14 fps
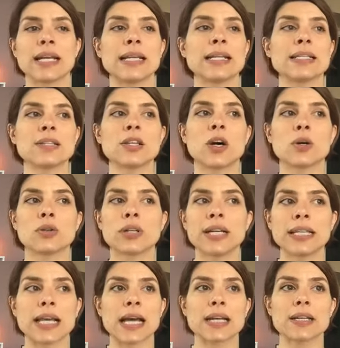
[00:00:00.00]
it is
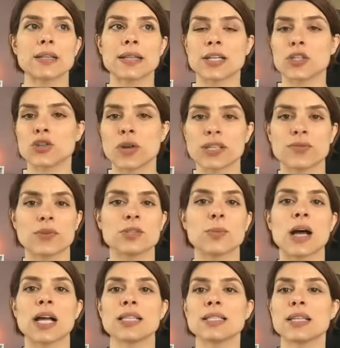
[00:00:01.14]
lowering that stress
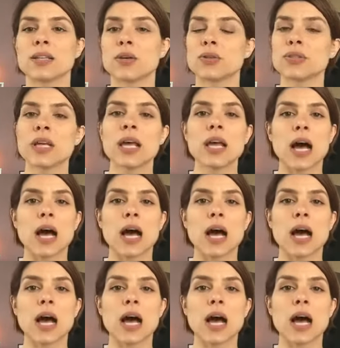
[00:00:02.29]
response and those